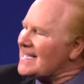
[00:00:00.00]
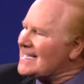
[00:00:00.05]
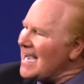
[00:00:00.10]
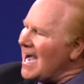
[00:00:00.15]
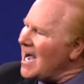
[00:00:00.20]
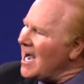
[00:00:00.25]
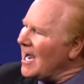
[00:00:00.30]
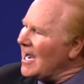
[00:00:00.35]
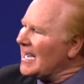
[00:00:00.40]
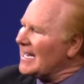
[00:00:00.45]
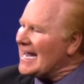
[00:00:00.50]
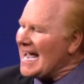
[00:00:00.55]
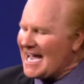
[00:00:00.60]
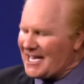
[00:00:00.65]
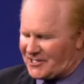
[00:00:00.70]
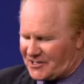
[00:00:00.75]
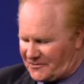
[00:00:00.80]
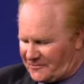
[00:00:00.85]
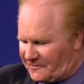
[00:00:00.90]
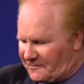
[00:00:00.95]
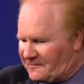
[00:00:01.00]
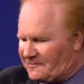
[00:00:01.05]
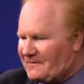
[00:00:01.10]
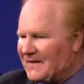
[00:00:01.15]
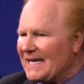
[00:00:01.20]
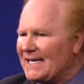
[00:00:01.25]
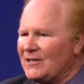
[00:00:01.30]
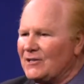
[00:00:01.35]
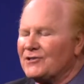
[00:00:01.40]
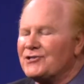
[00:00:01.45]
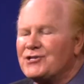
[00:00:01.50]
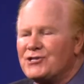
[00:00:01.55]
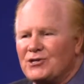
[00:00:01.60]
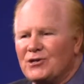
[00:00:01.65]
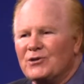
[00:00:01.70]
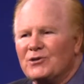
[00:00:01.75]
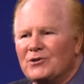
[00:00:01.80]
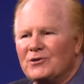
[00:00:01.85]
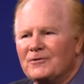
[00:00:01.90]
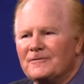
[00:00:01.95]
God has filled
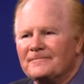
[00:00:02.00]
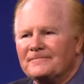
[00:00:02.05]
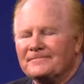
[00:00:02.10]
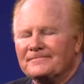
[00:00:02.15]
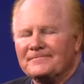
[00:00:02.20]
you